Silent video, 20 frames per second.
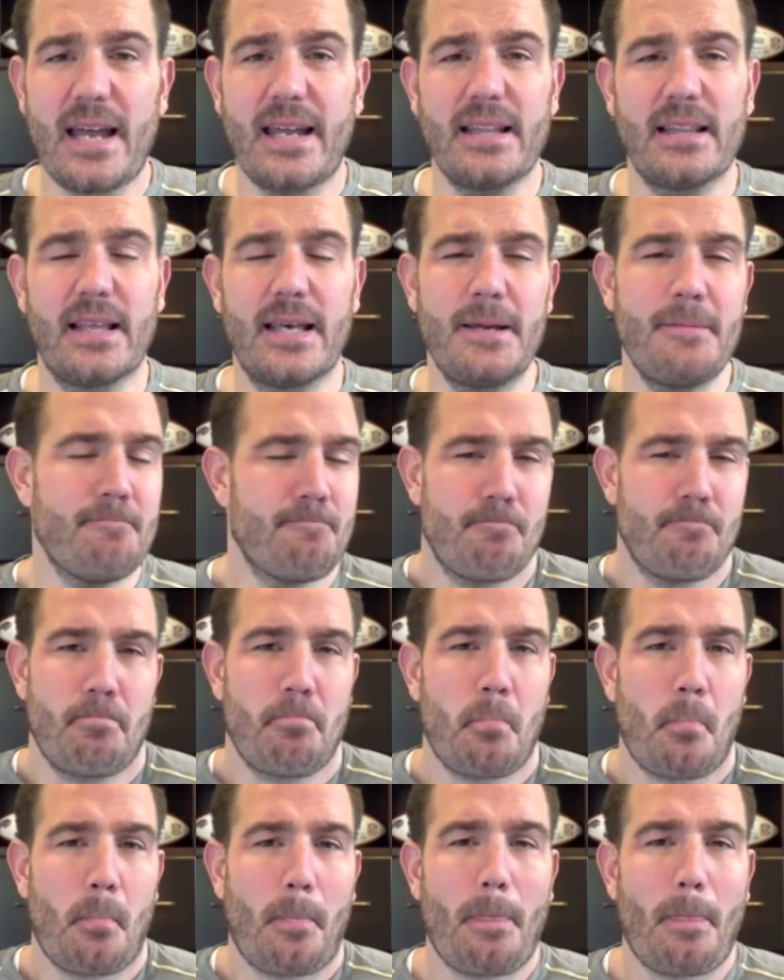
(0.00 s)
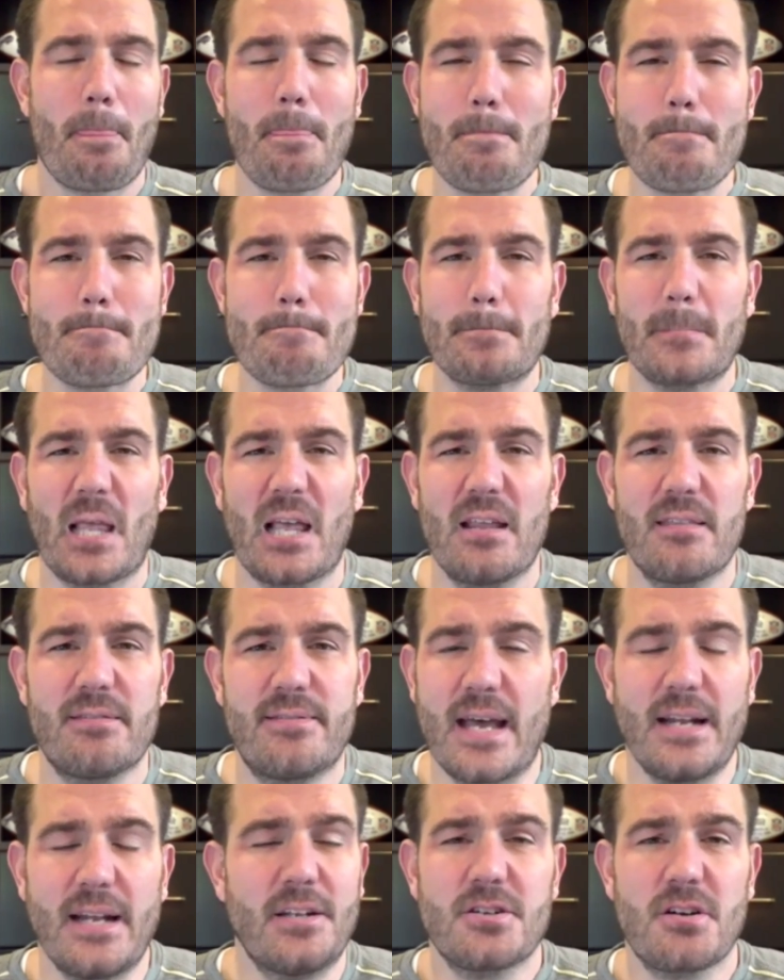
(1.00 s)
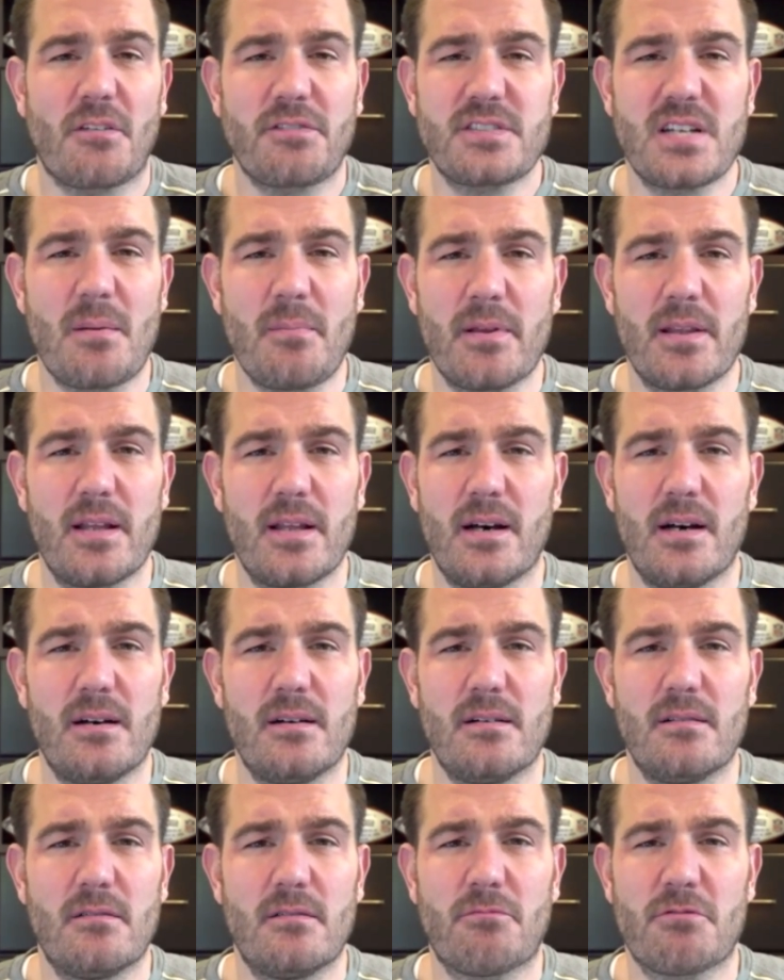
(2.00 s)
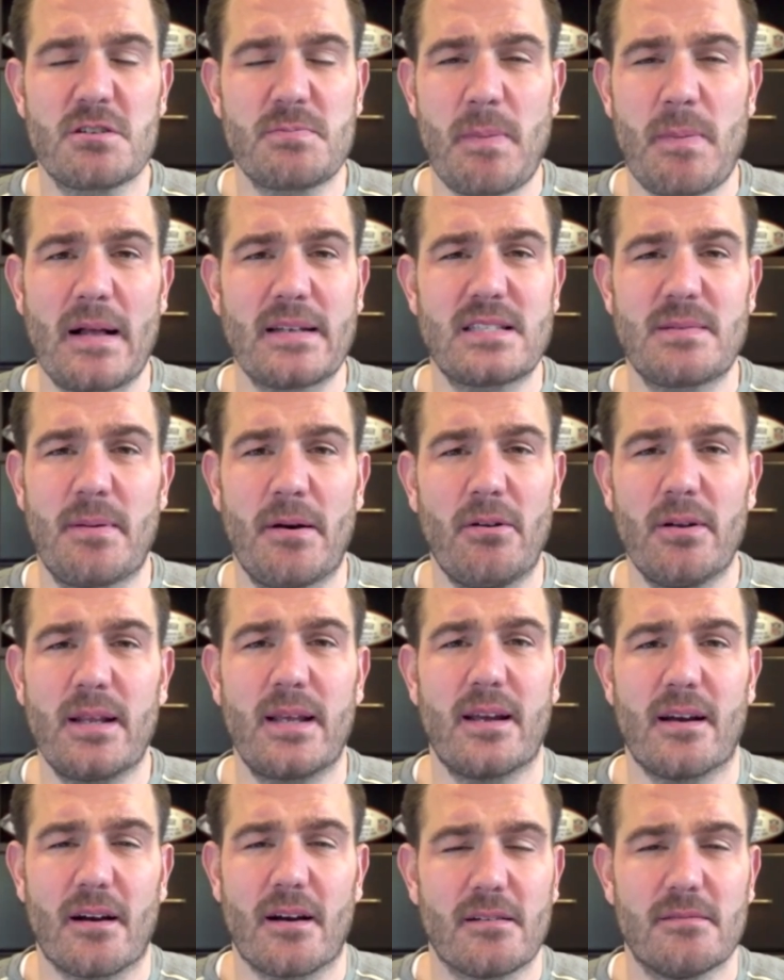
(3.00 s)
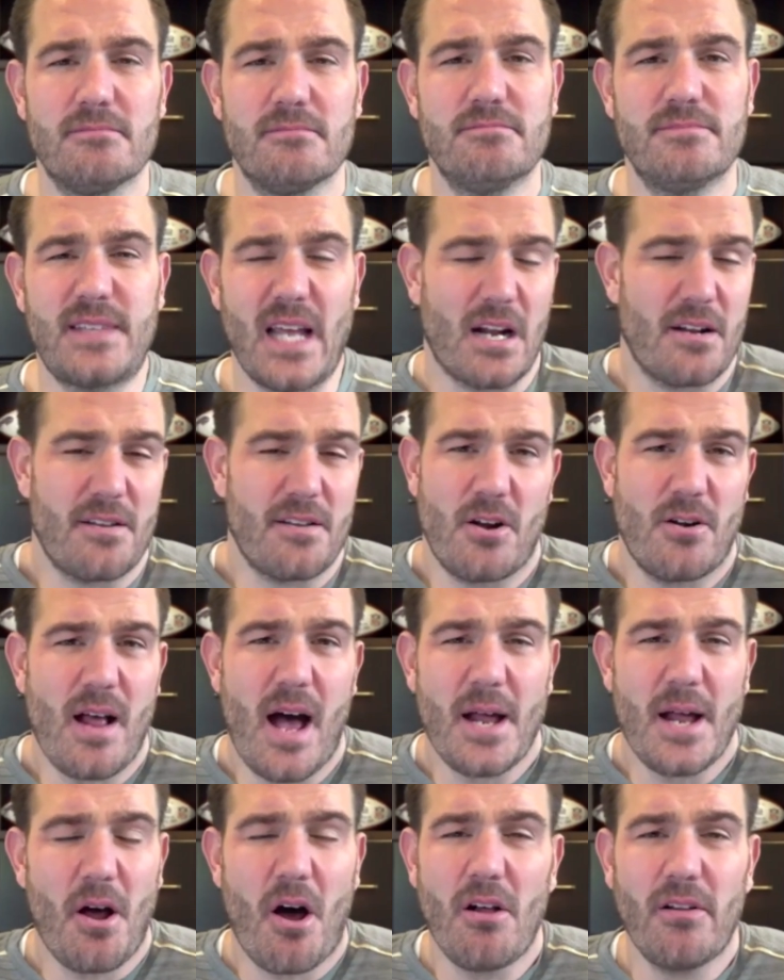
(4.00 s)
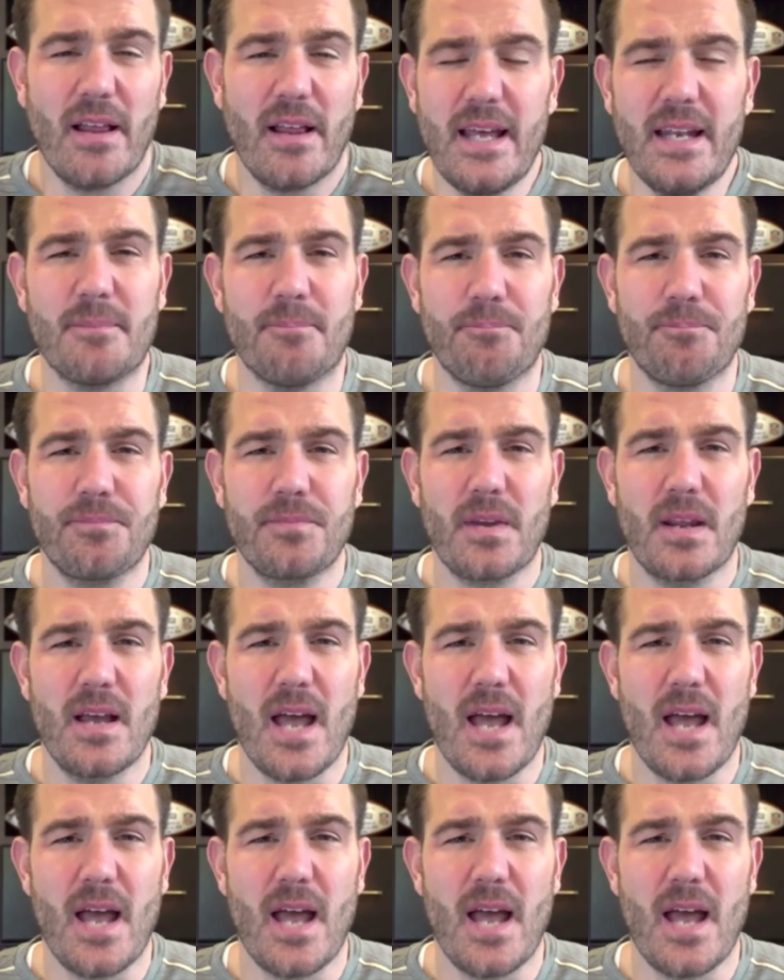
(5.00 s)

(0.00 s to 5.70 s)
Secondly, they deserve some of the responsibility here. They're not all in.